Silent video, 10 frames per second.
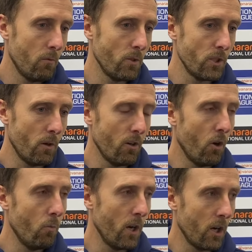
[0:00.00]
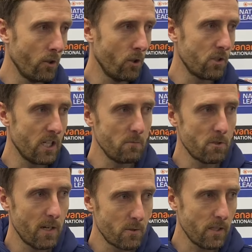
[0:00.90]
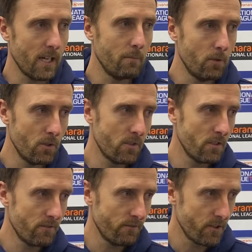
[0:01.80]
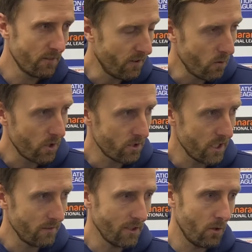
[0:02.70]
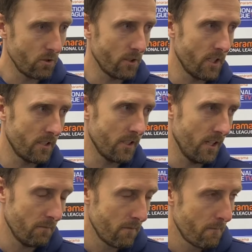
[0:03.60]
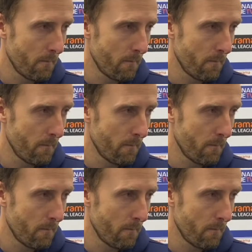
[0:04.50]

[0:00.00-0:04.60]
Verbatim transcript: we do our own work on all teams as best we can, but it's, it's the focus generally goes on the next game. Yeah.